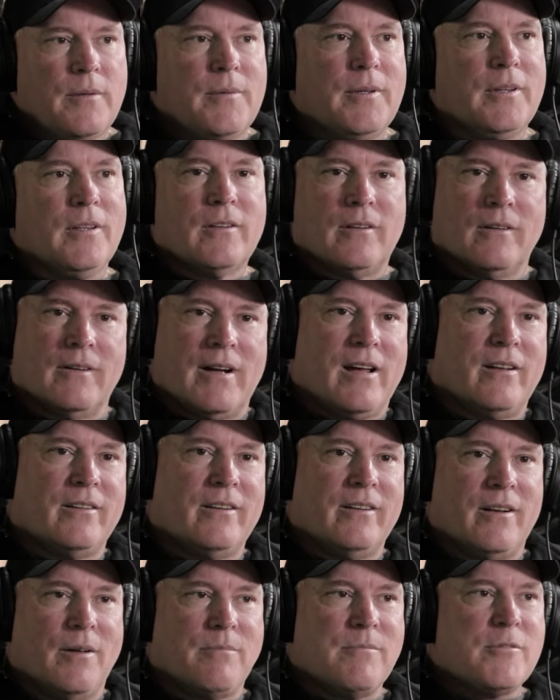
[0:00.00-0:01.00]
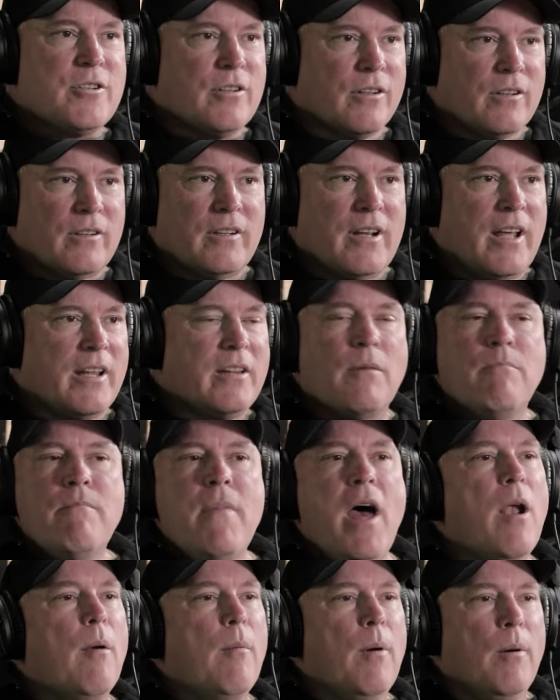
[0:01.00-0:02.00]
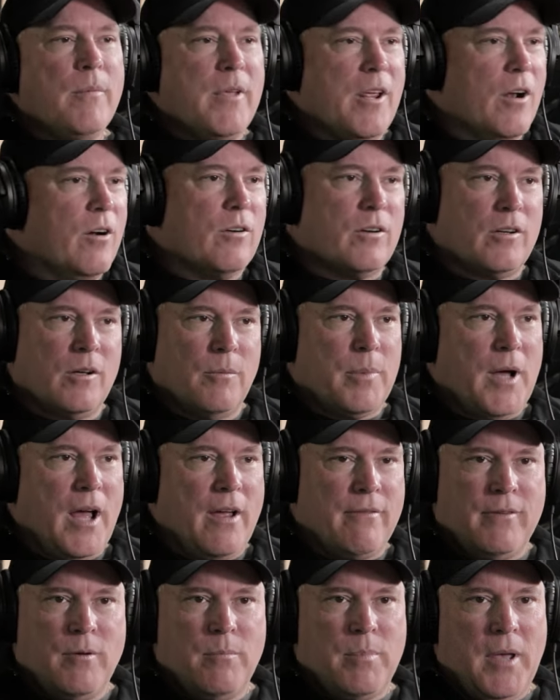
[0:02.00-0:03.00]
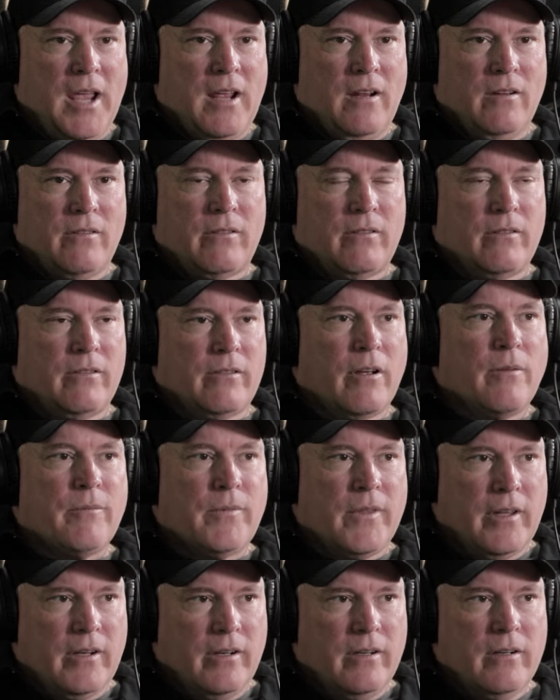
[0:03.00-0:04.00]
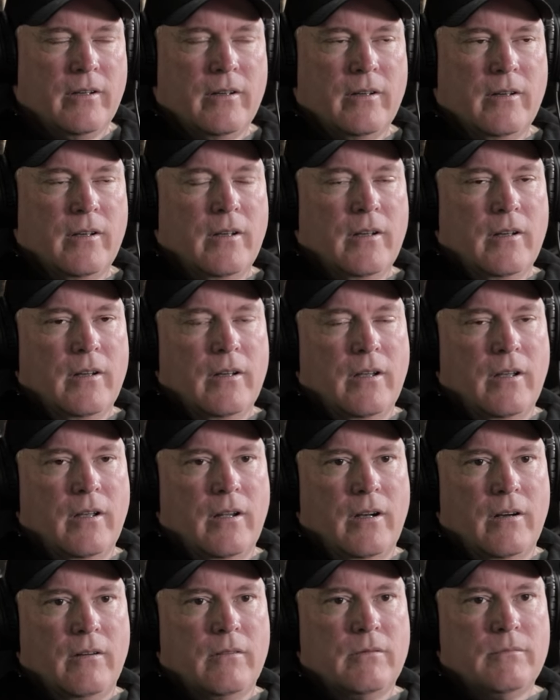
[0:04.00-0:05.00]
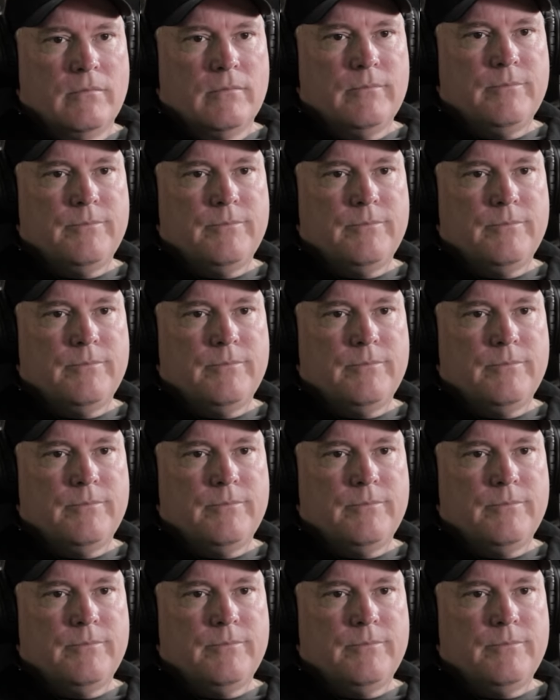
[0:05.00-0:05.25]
let me look around, and I'm sure at the minimum, you know, go buy a few paints or something. Yep. Yeah. Well, Sky